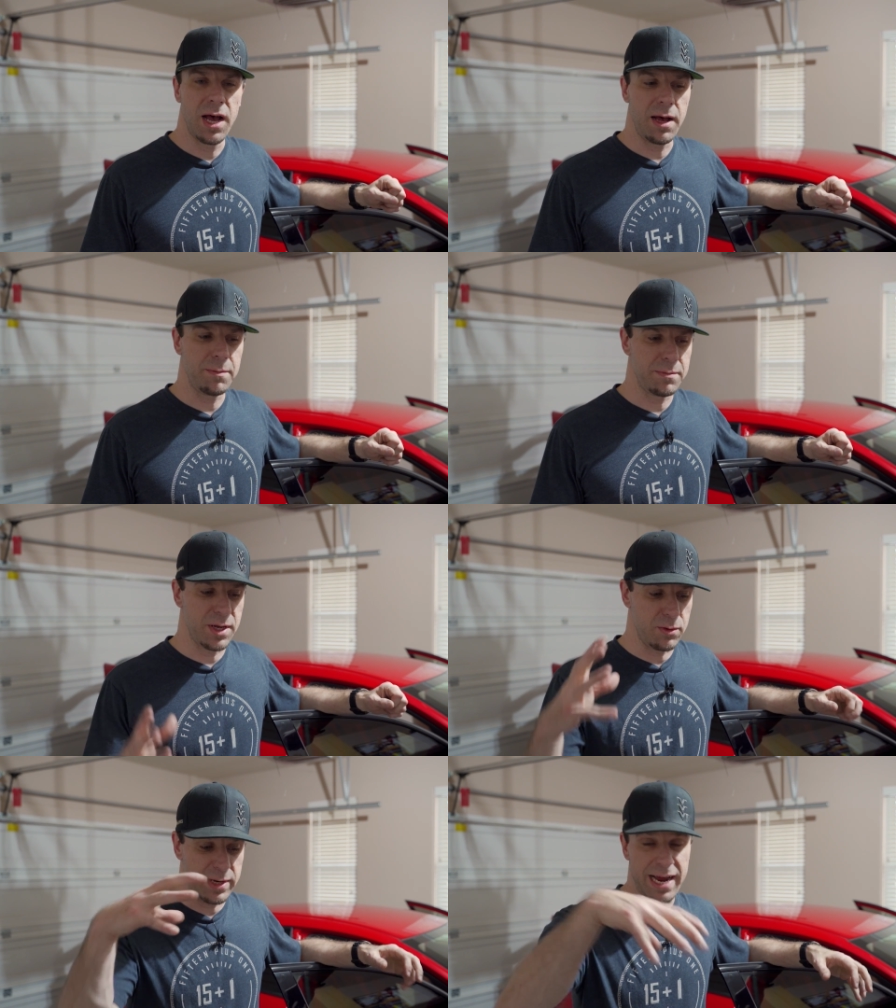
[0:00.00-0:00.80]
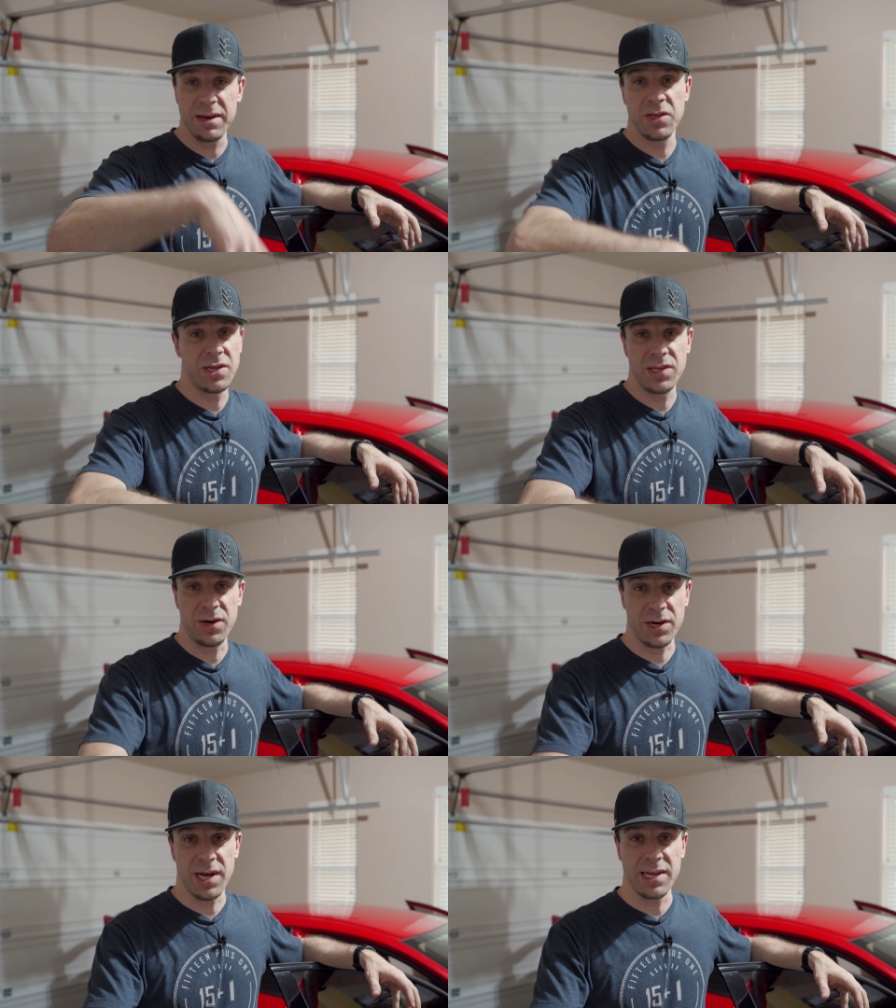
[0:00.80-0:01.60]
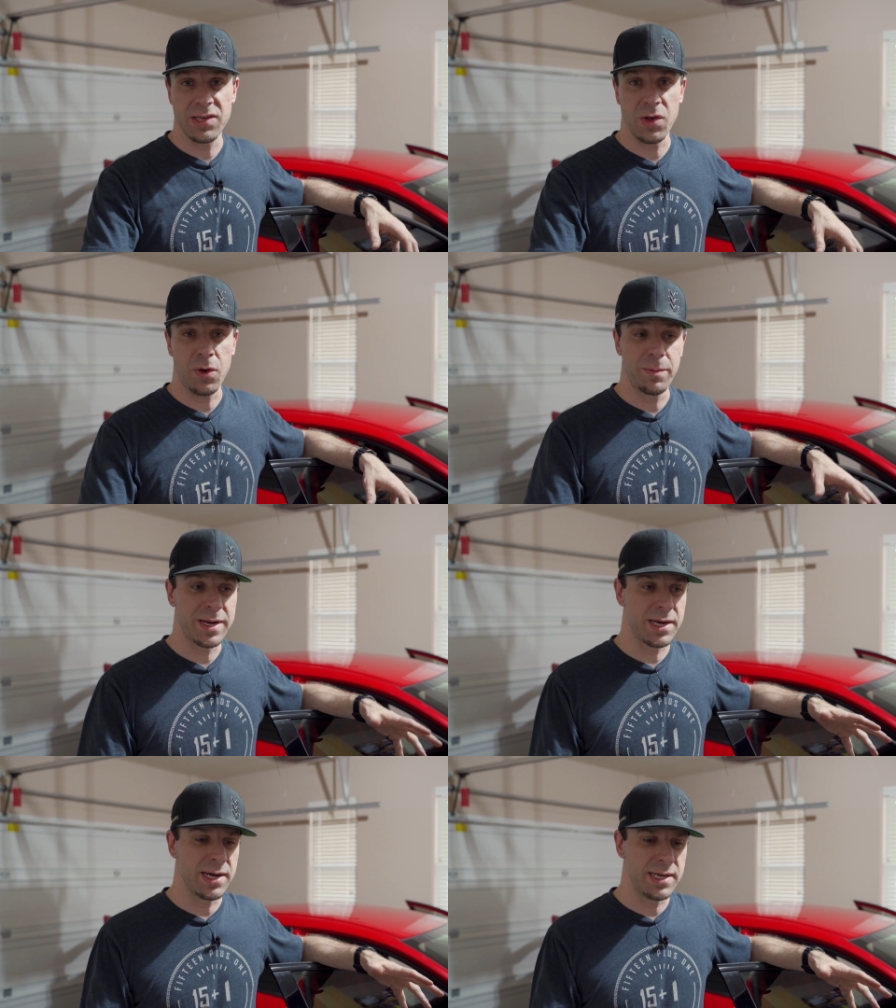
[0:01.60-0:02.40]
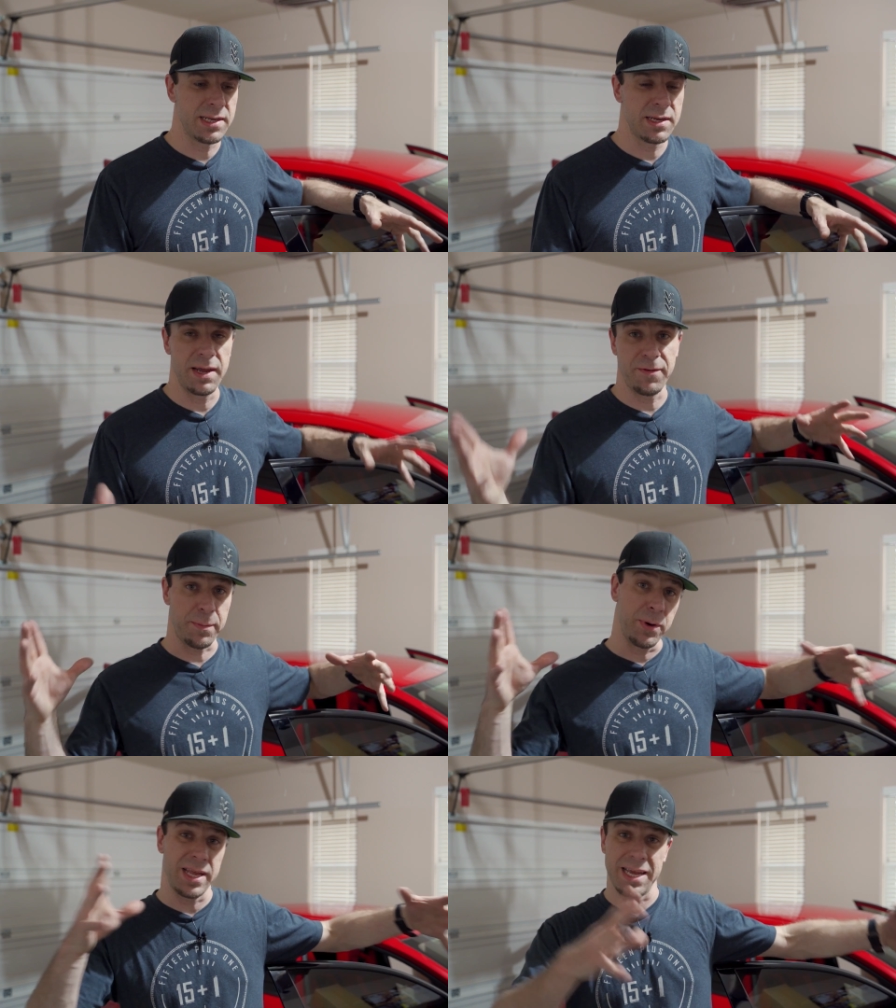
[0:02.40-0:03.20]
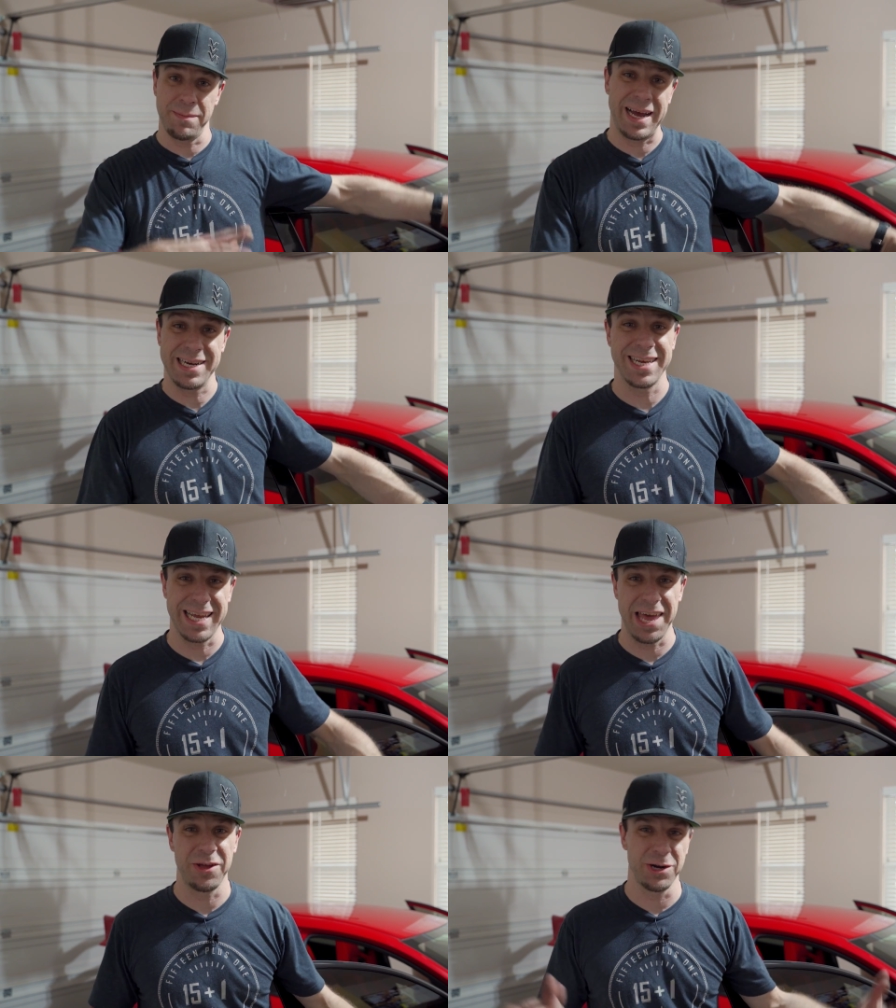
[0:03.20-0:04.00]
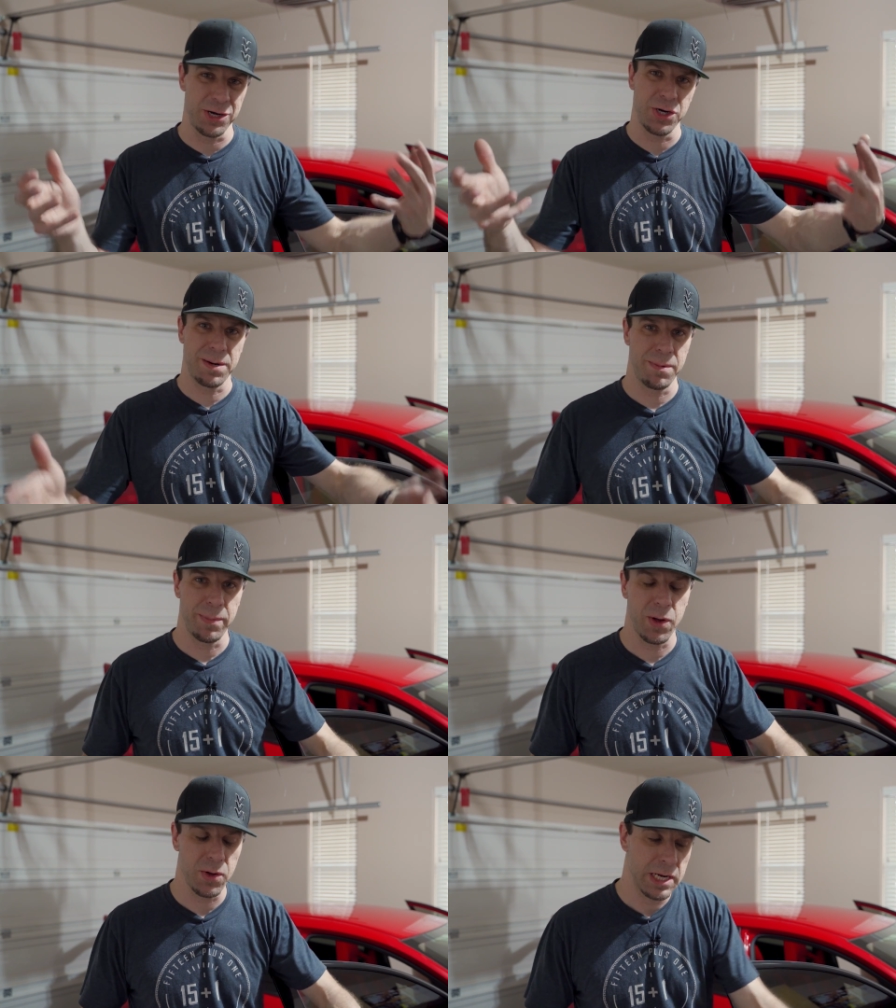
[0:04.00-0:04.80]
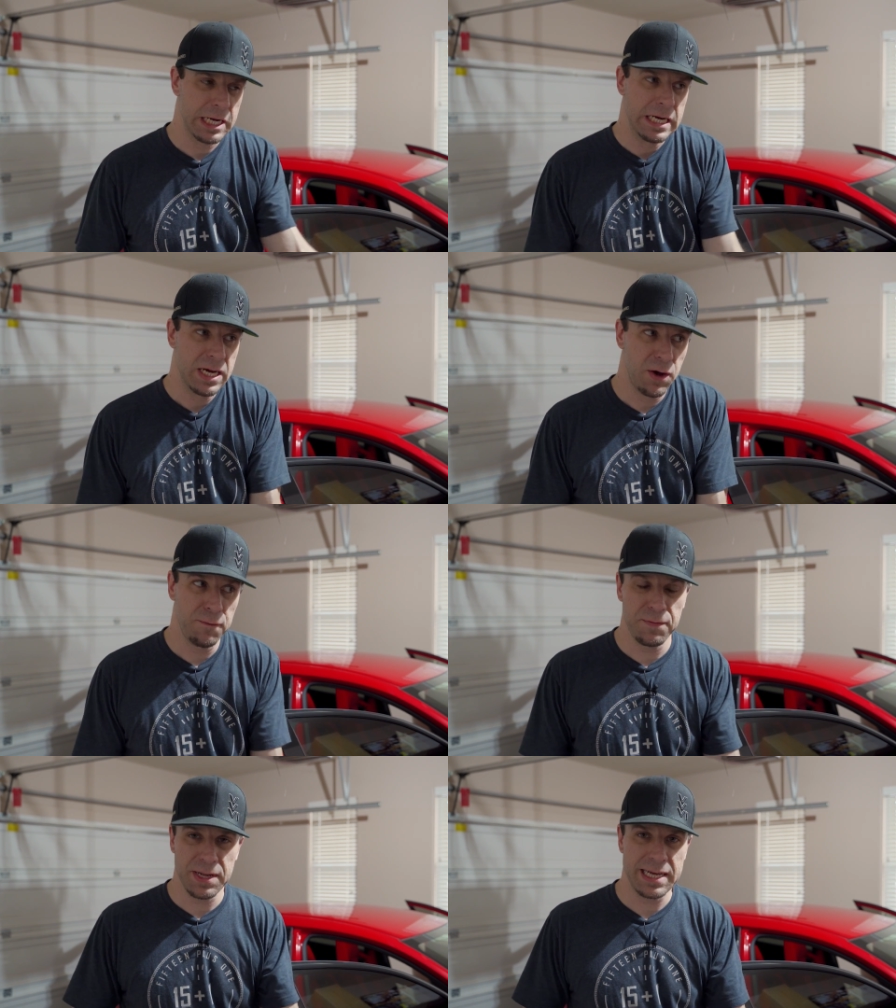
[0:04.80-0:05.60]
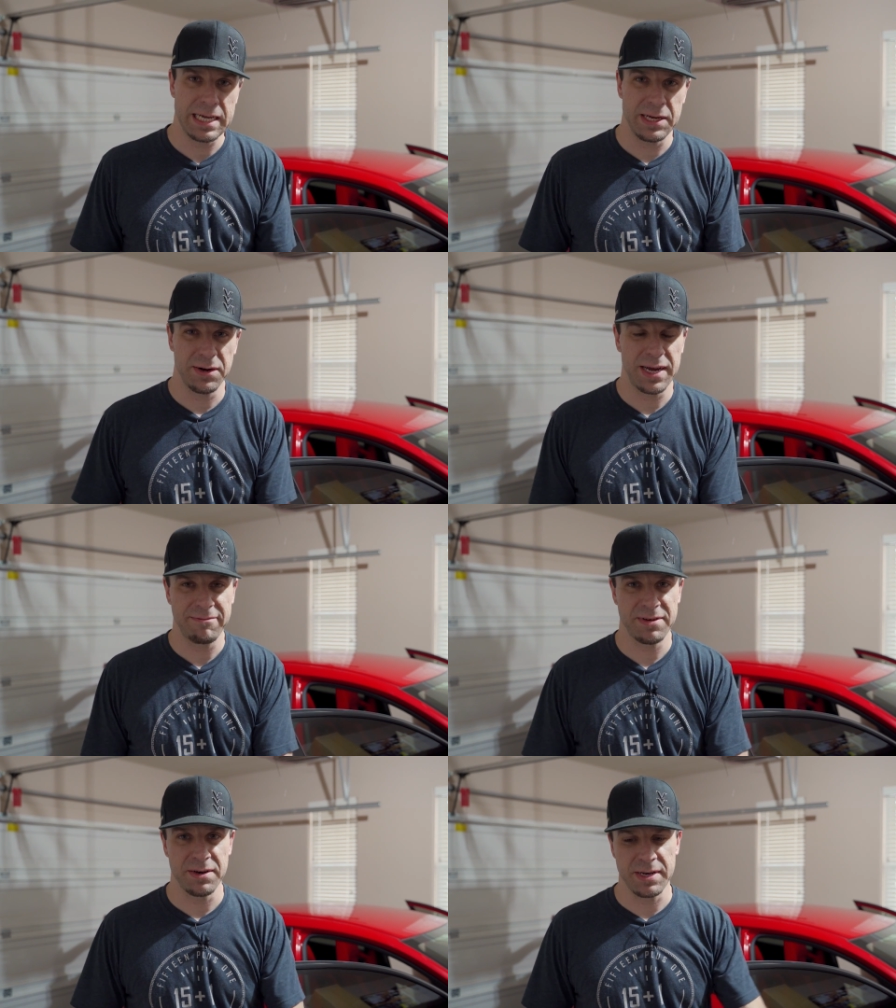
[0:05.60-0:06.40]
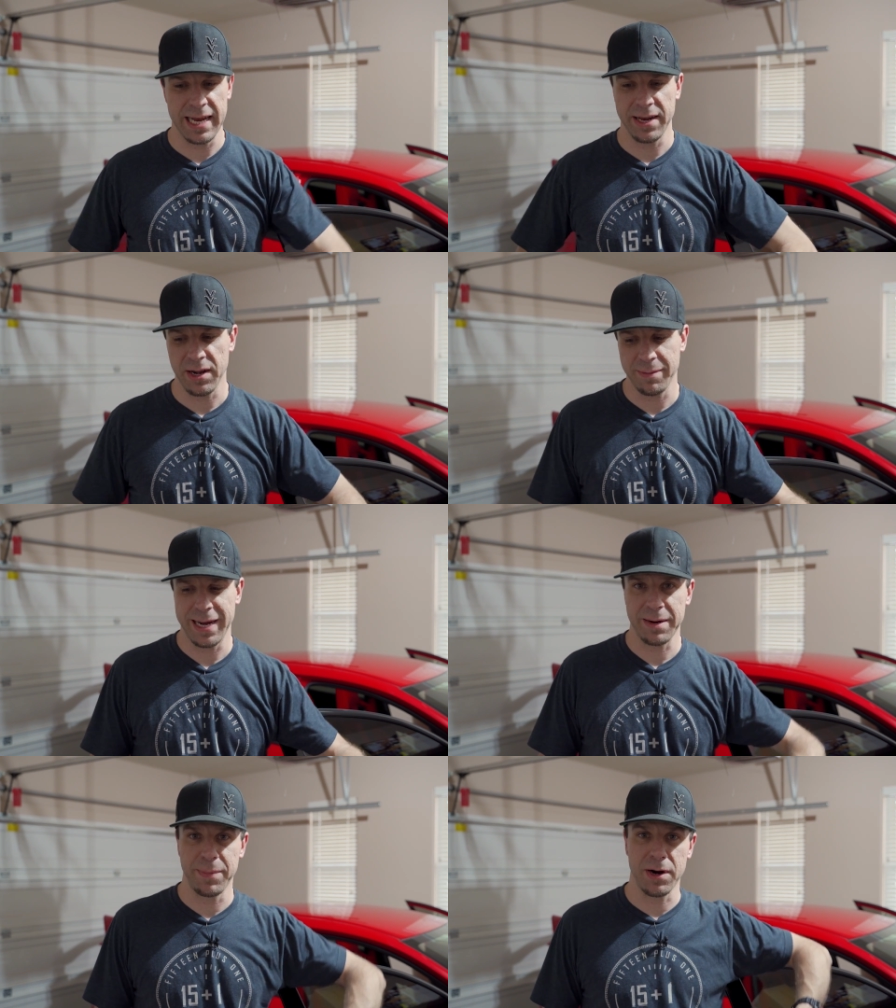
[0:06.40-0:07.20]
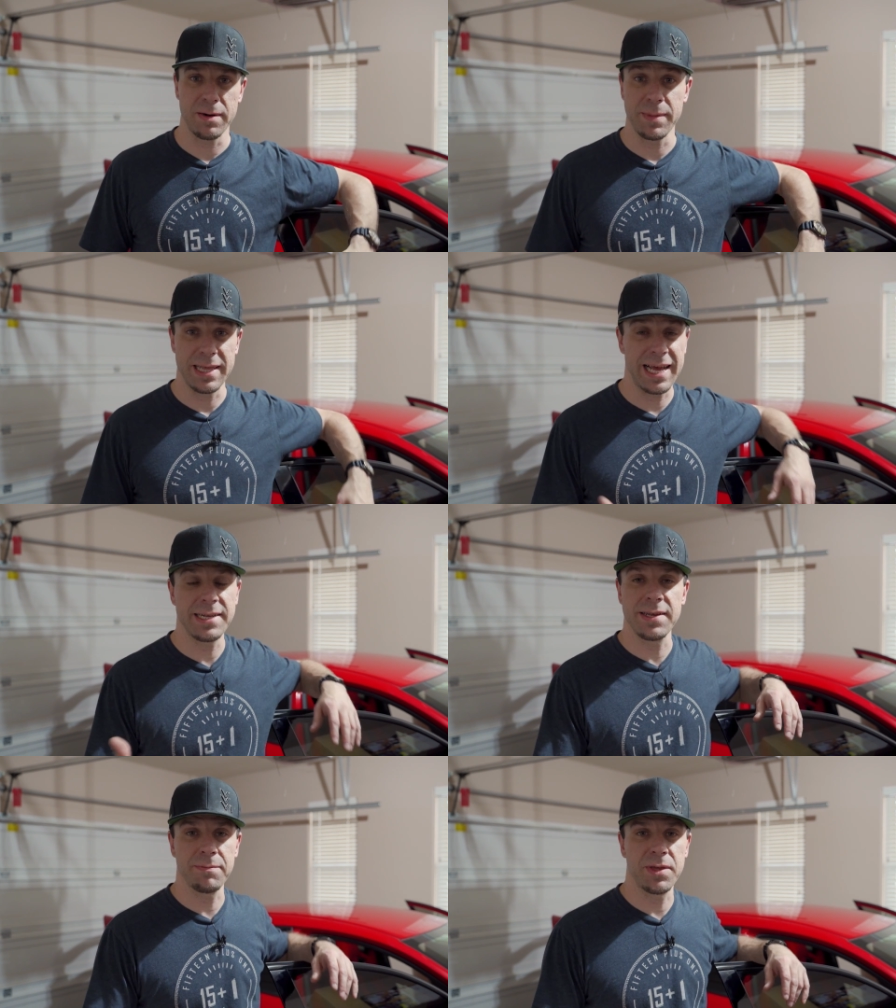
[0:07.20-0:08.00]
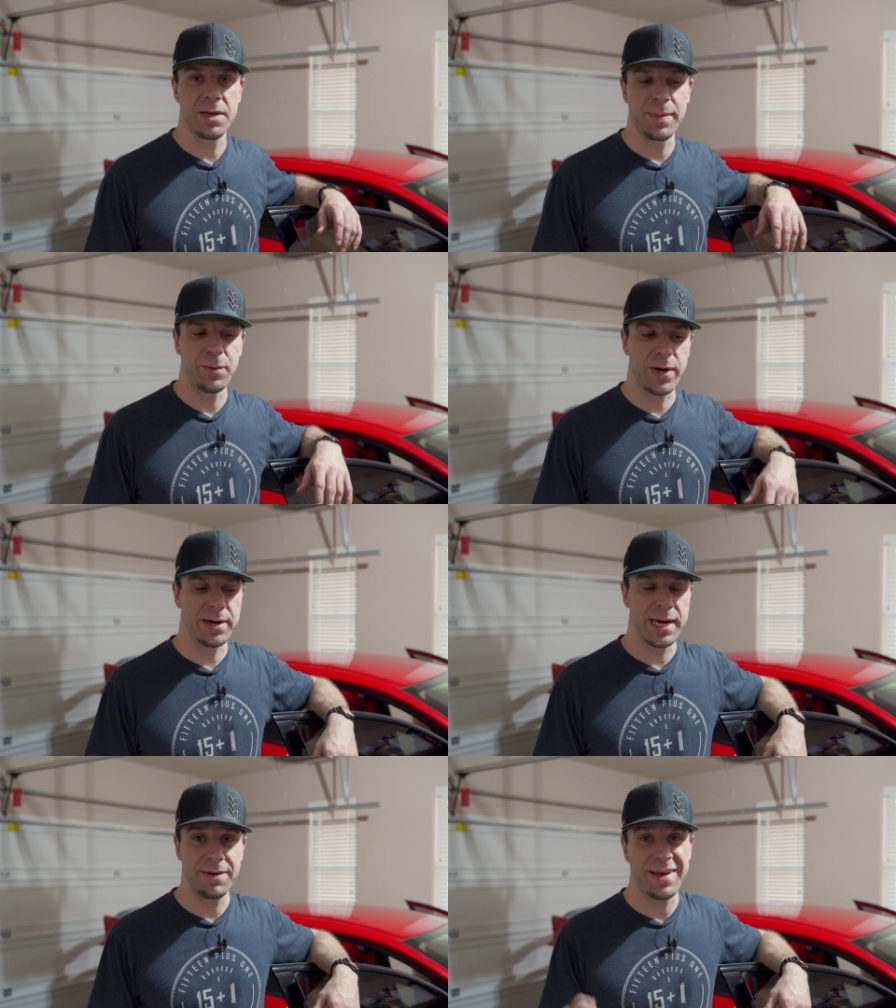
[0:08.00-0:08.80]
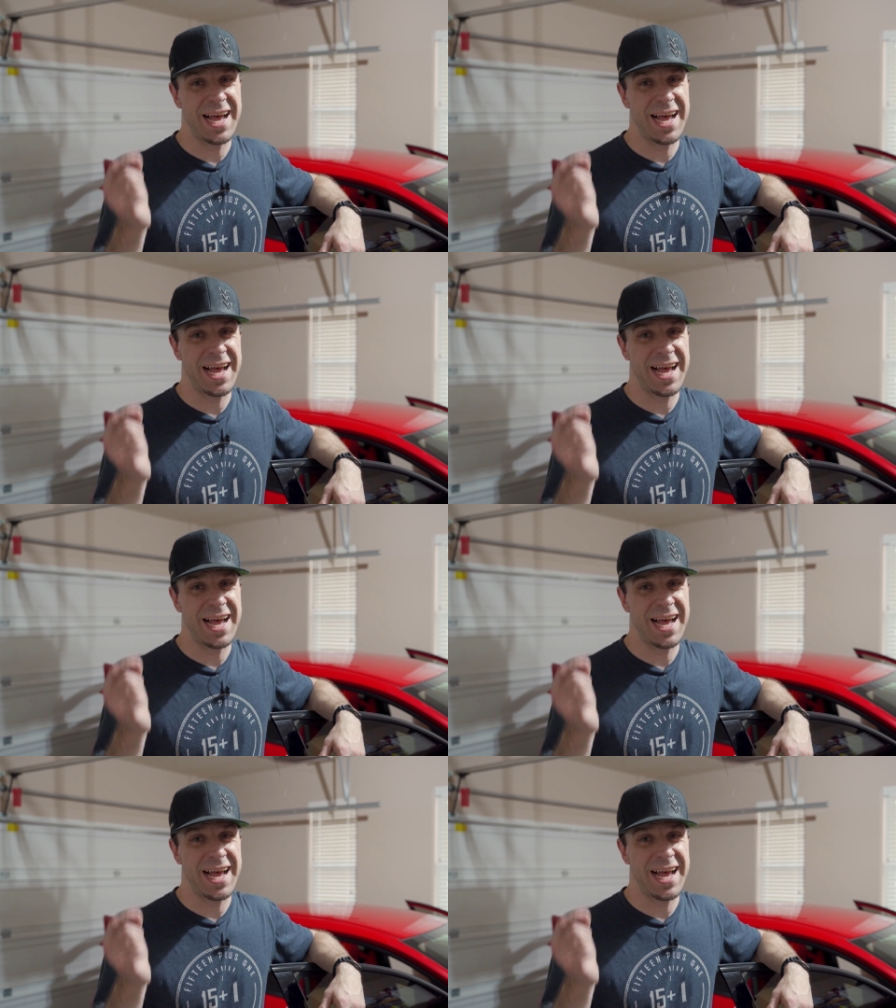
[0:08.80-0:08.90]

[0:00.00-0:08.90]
um, you know, down into the center console, because if you're putting it back together and you drop a bolt, hopefully you don't have to take it all back apart, but that's something to be wary of.